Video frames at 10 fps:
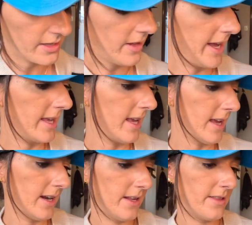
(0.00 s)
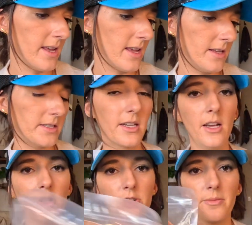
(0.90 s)
liking these
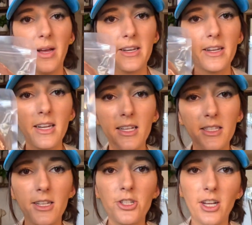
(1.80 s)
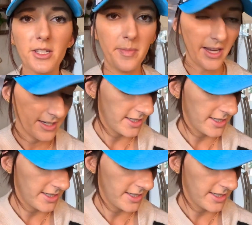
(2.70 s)
Tremenda discs. I just picked